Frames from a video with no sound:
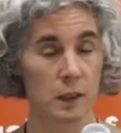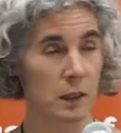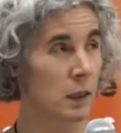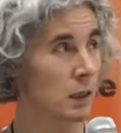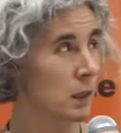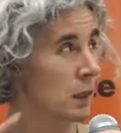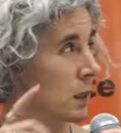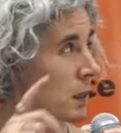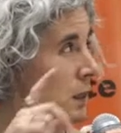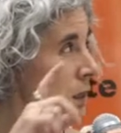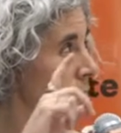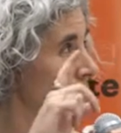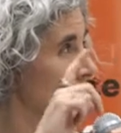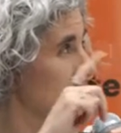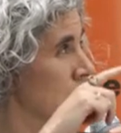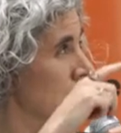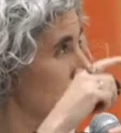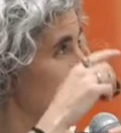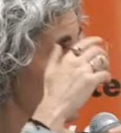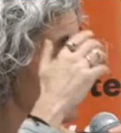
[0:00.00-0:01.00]
This is
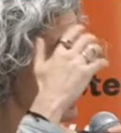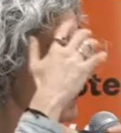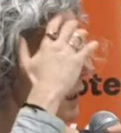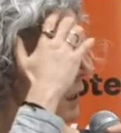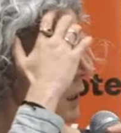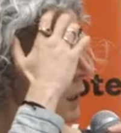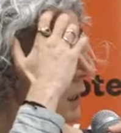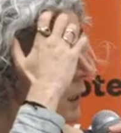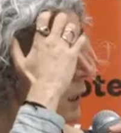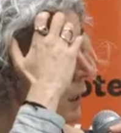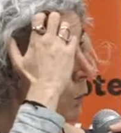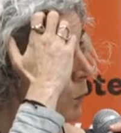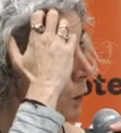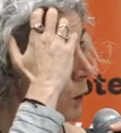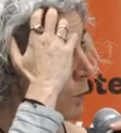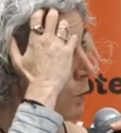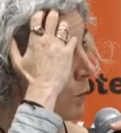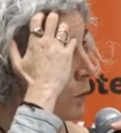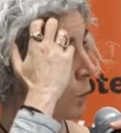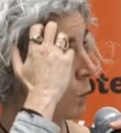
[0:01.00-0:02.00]

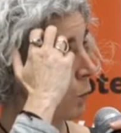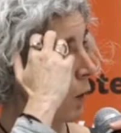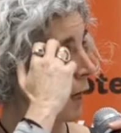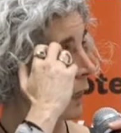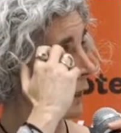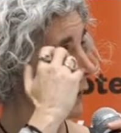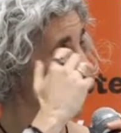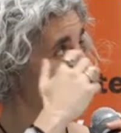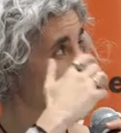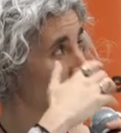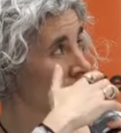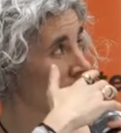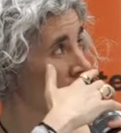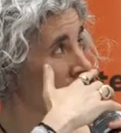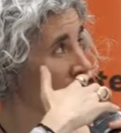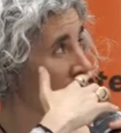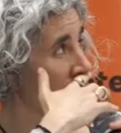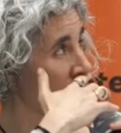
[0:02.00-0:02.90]
one of the rallies,